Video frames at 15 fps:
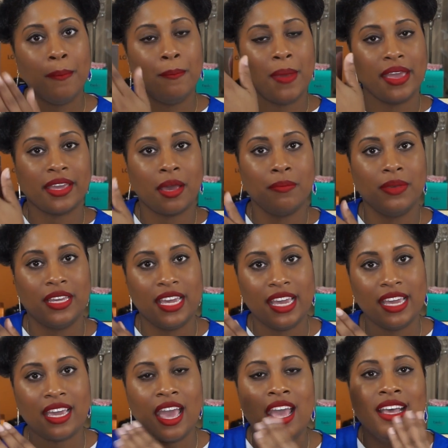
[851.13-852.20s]
Makeup
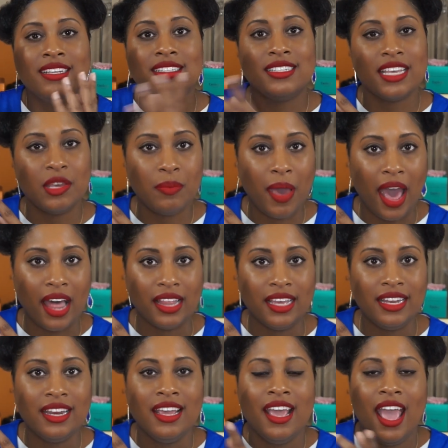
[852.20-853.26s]
Geek Z
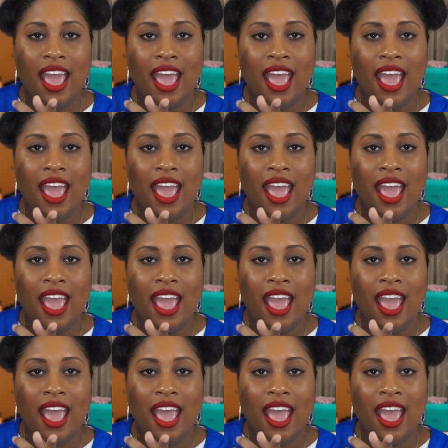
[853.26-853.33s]
palette,